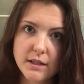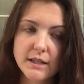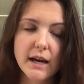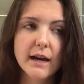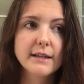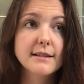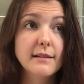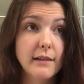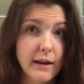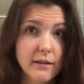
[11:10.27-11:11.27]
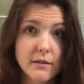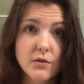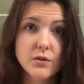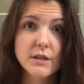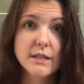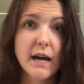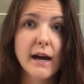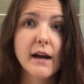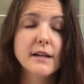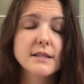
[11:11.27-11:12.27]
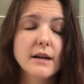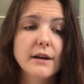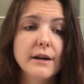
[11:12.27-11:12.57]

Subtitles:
attacks, the length of those attacks,